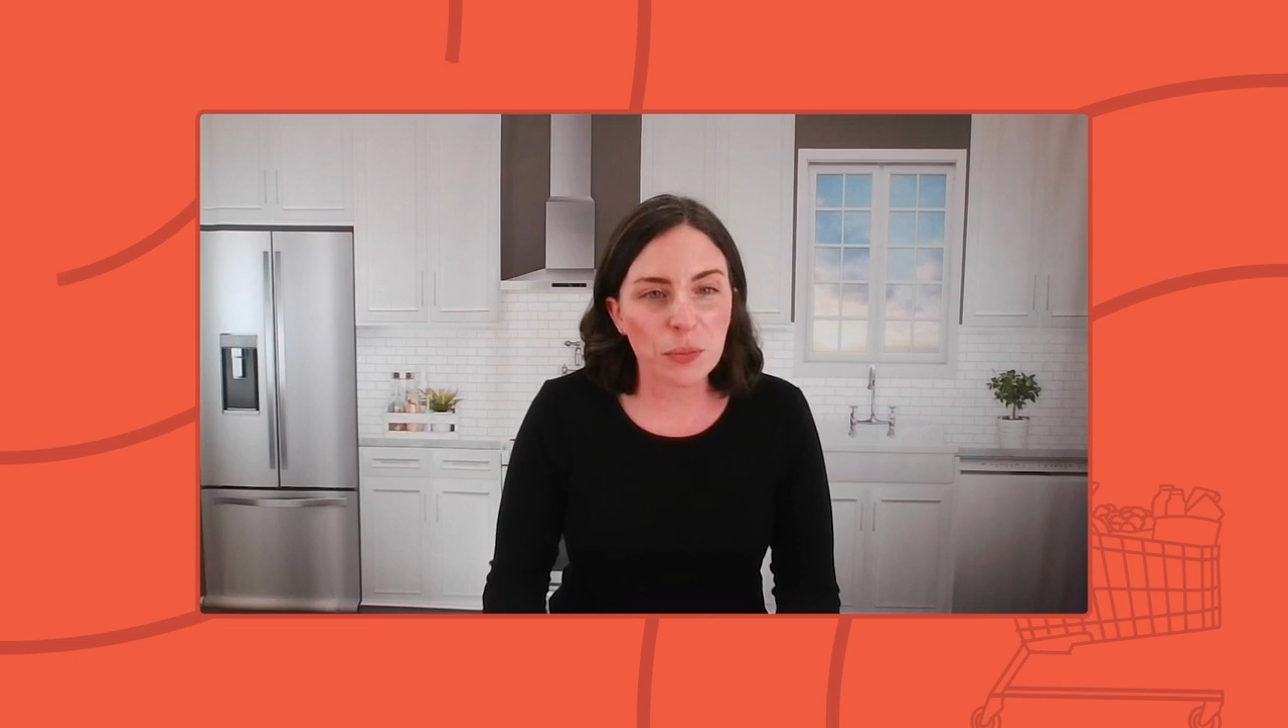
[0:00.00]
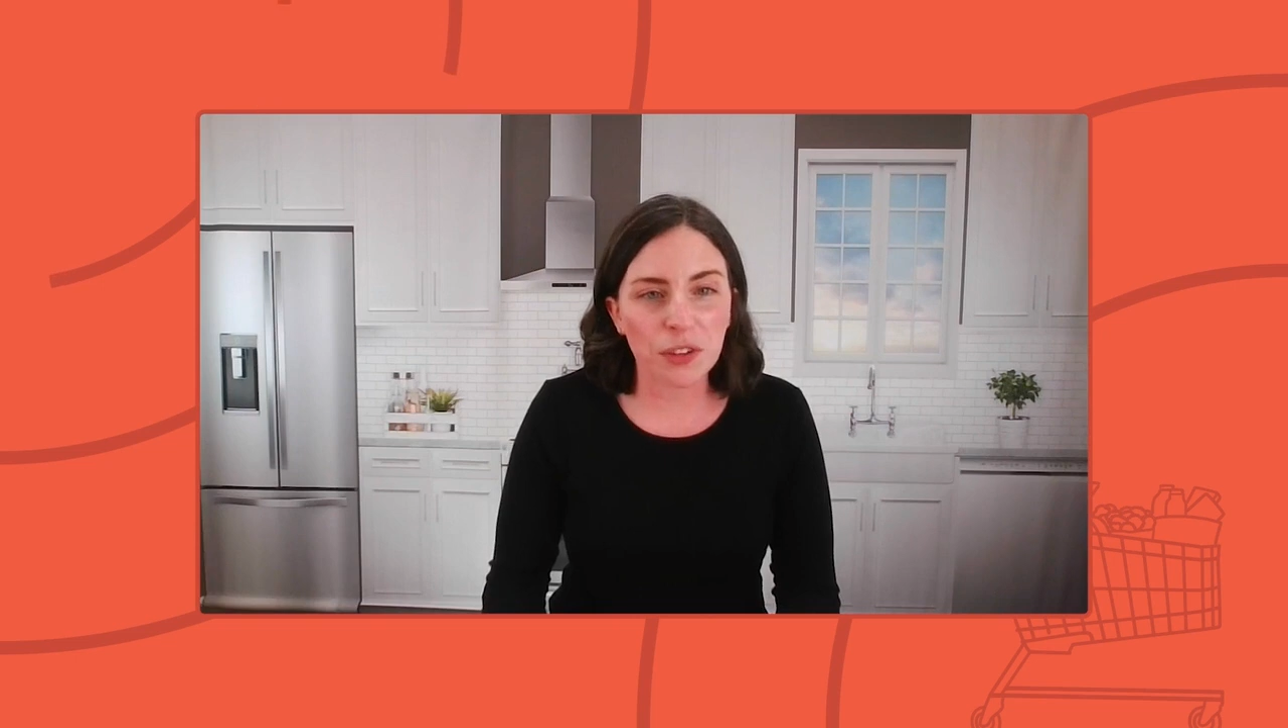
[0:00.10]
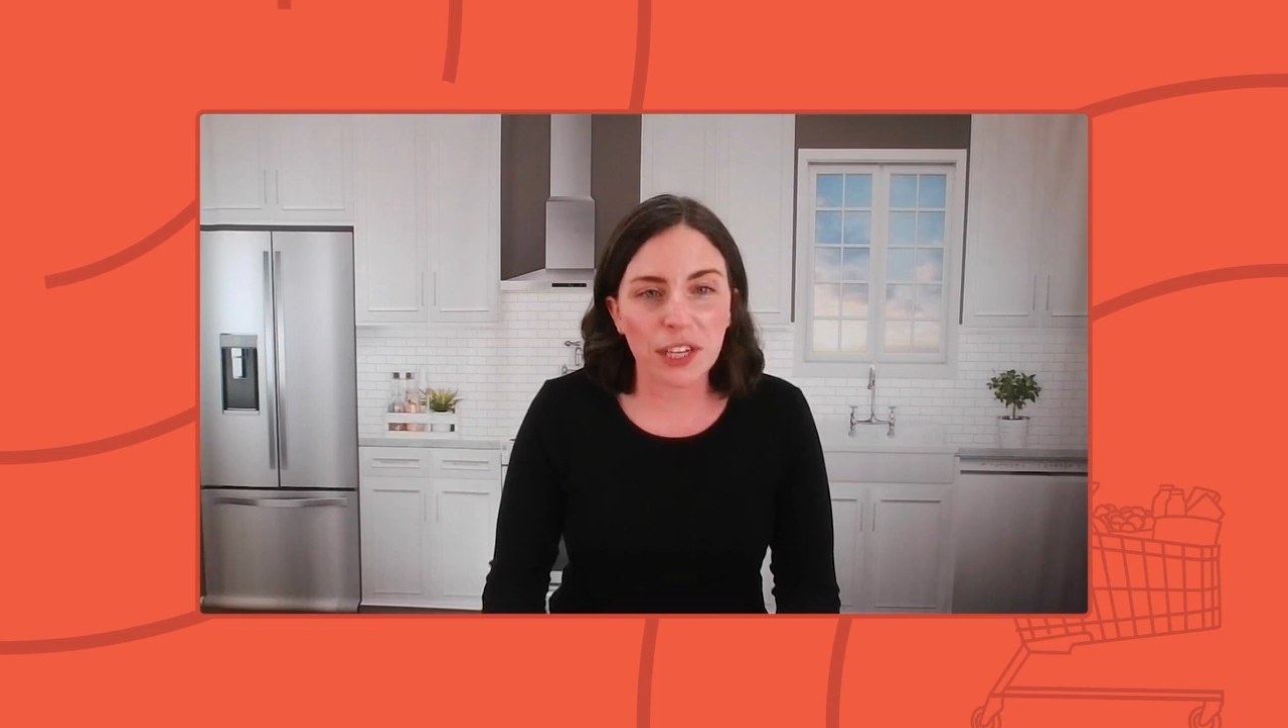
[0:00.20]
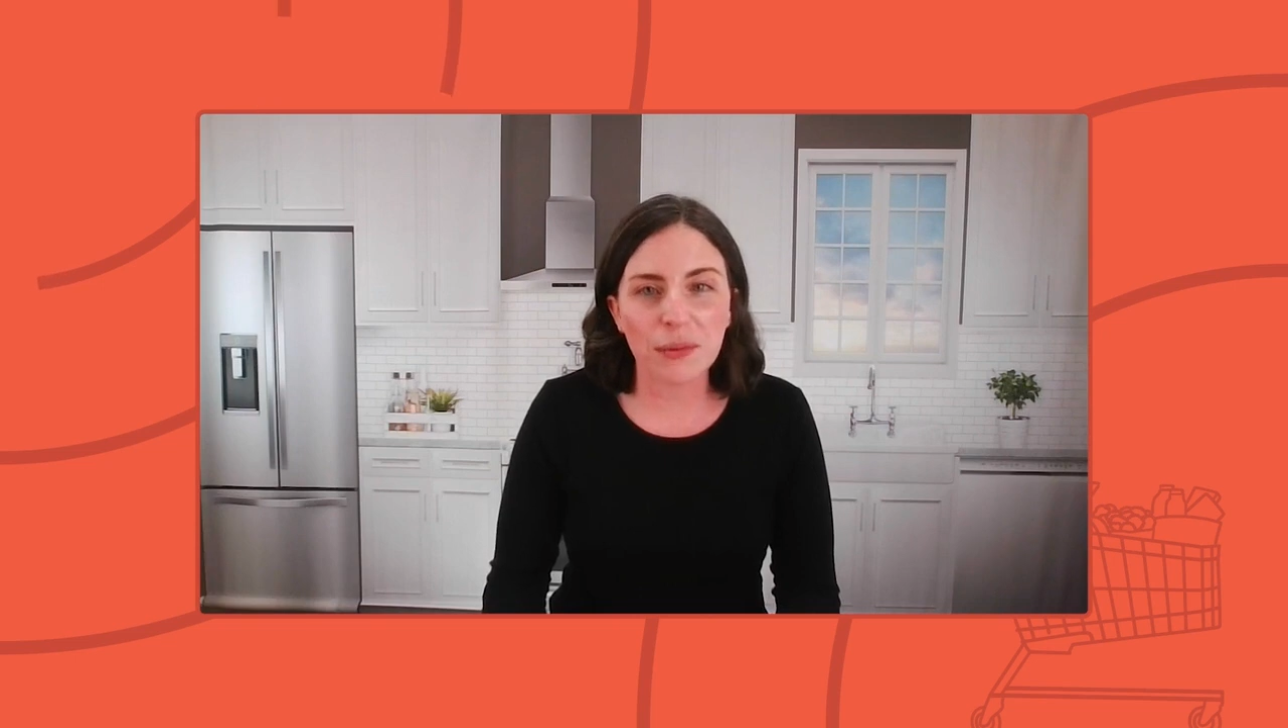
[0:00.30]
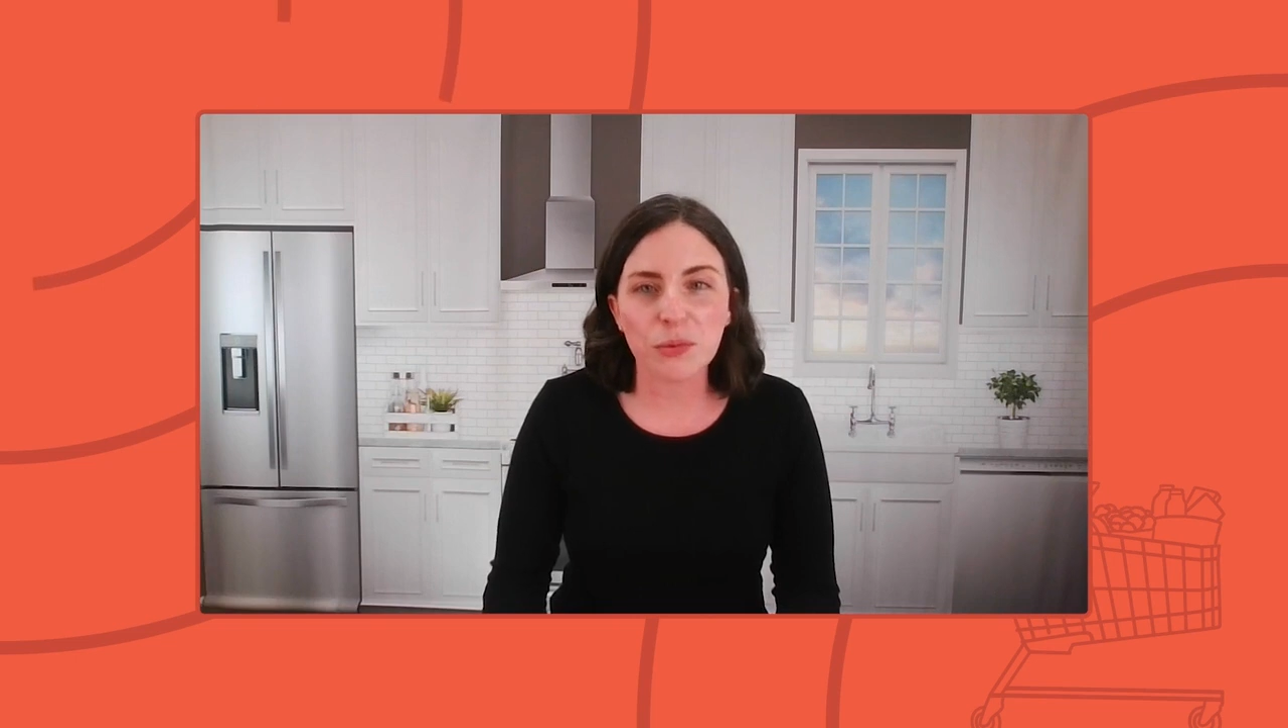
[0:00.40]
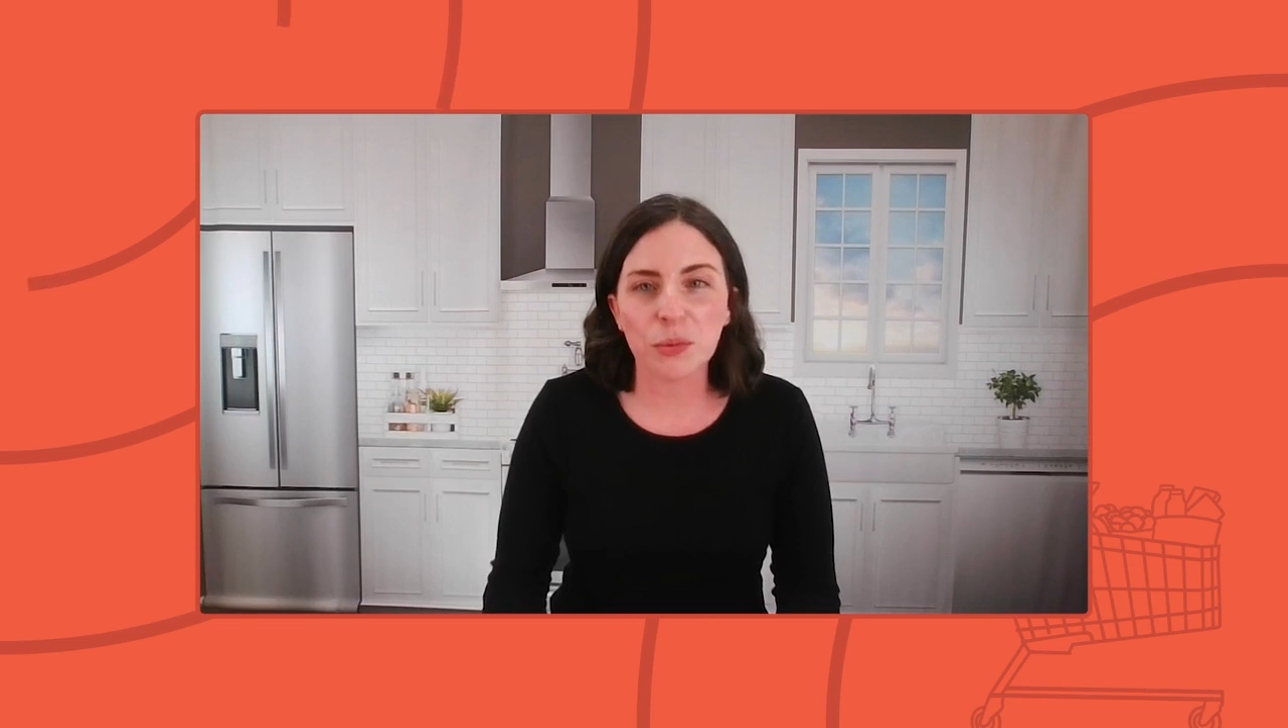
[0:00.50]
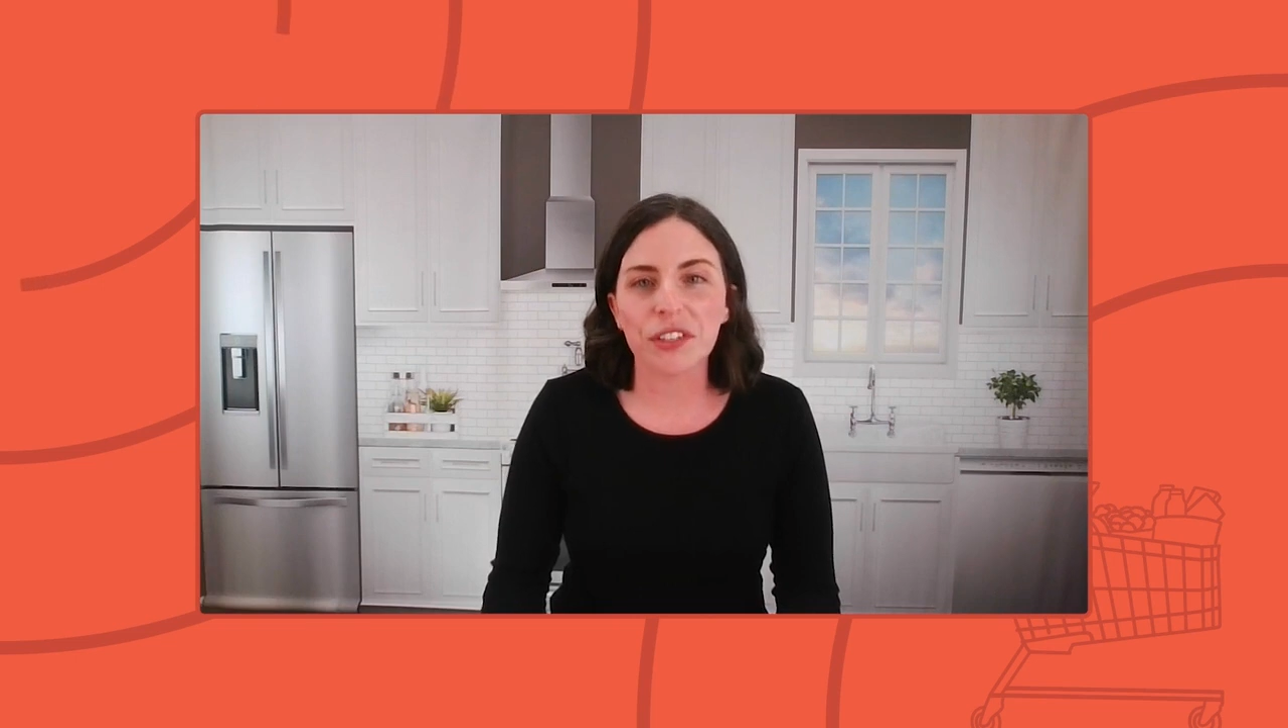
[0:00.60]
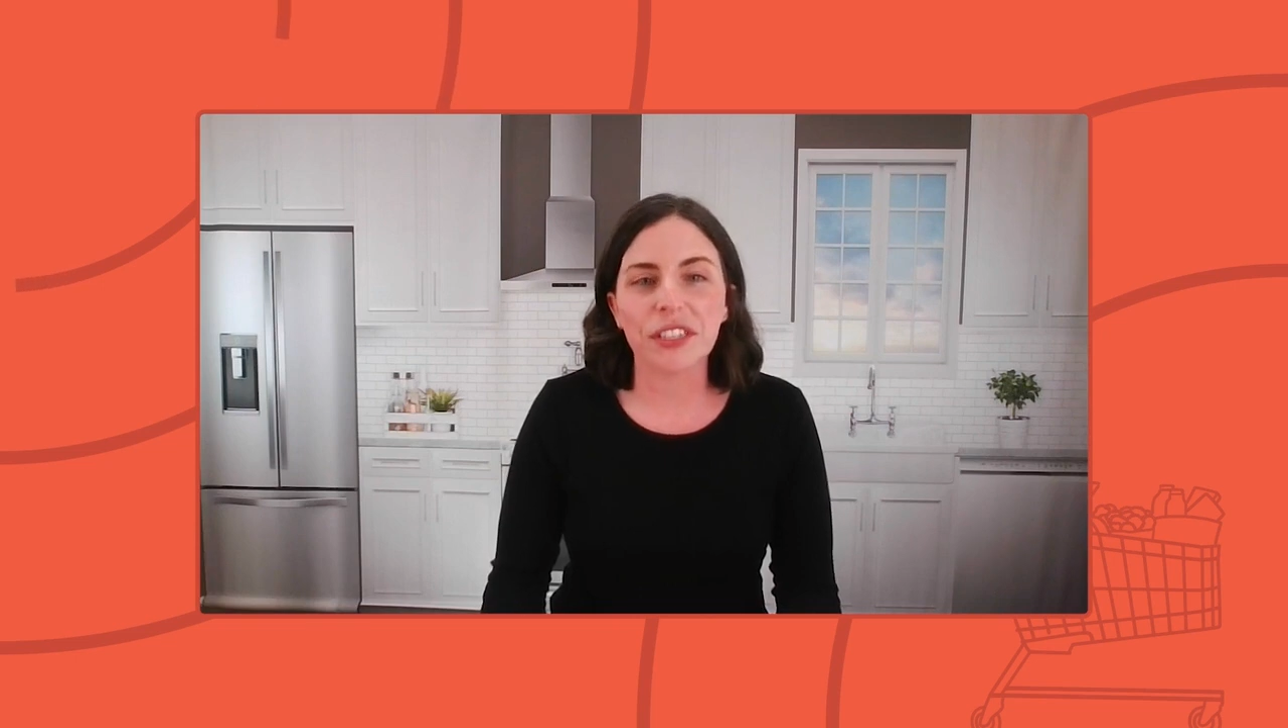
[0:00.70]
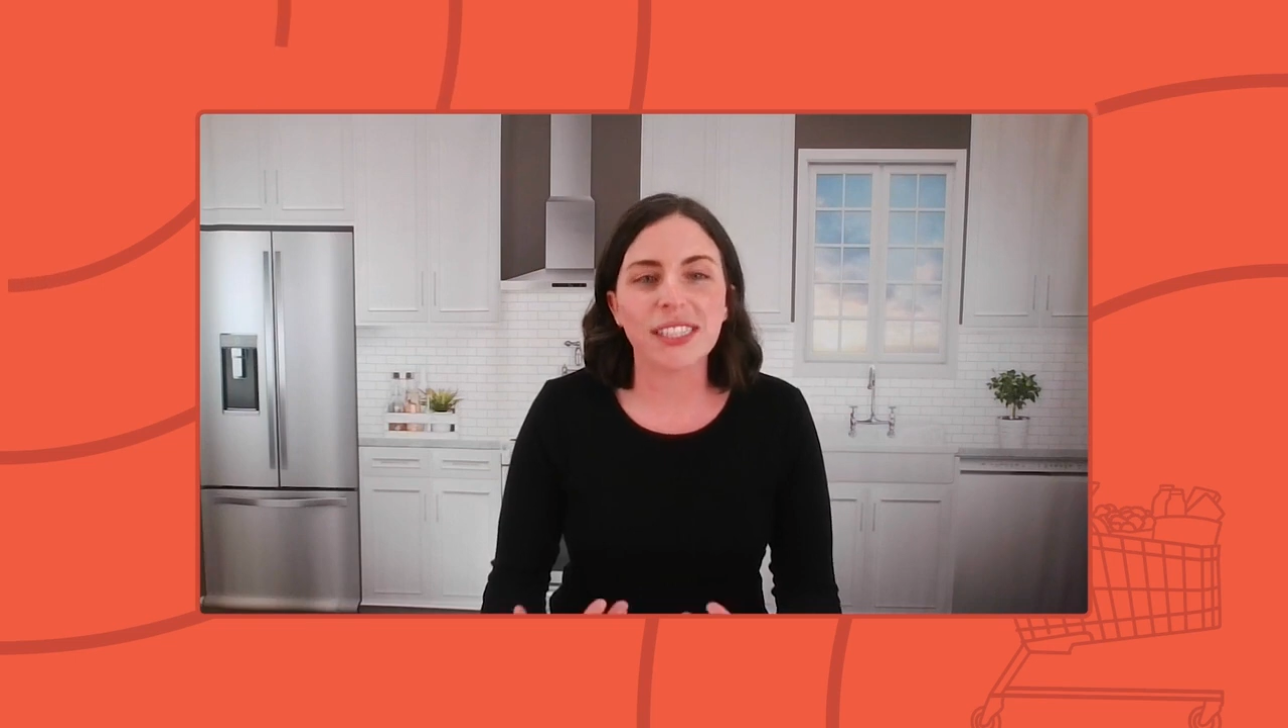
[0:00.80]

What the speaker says: programs we're